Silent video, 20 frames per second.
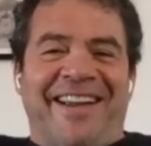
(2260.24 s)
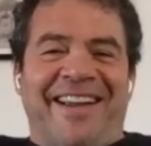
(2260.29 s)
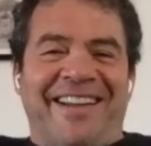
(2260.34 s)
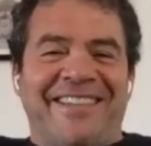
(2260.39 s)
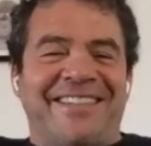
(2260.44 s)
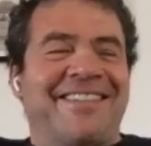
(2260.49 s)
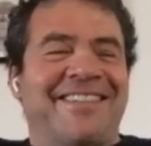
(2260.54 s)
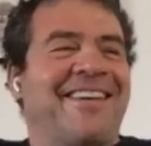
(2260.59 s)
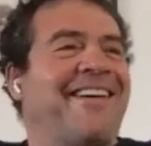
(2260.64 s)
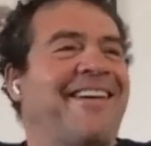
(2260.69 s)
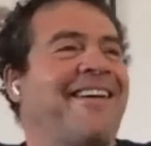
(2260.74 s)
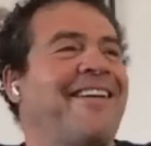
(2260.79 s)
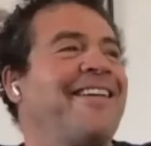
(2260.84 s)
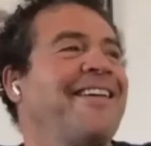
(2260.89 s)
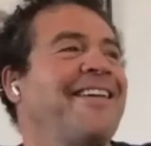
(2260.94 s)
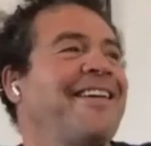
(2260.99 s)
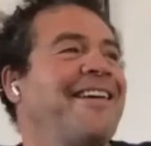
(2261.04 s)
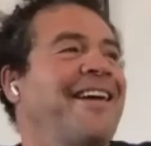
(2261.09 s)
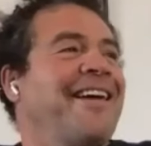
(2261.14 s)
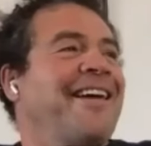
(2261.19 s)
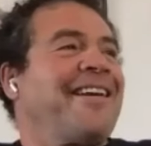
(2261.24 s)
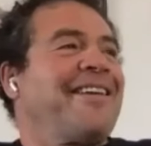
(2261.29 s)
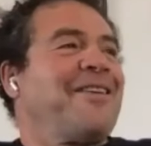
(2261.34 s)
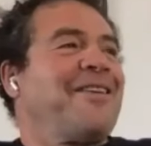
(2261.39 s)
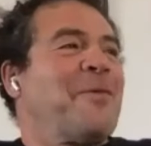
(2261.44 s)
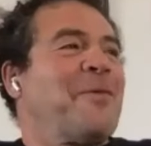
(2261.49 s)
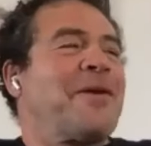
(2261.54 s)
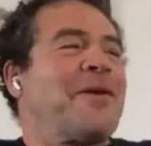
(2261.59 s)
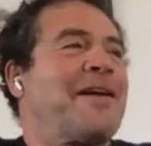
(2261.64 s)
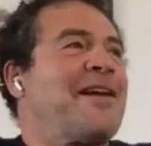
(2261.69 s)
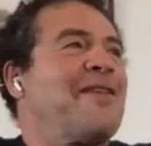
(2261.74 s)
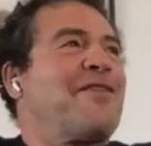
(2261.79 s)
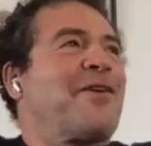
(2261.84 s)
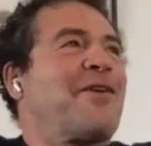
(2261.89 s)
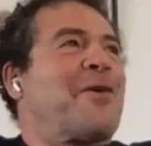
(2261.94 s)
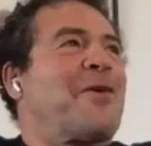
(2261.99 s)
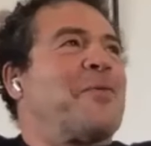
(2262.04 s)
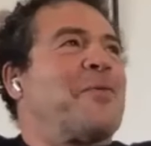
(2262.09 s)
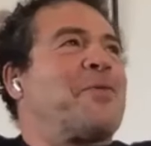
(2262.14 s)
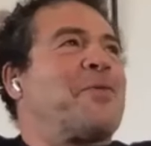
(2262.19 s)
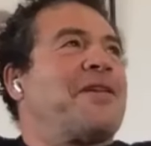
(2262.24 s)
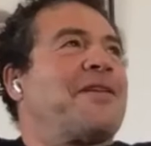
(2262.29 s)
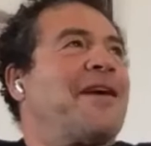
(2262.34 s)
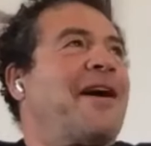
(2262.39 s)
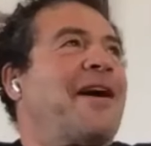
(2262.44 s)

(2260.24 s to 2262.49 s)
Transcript: and uh, and no, but I never compete.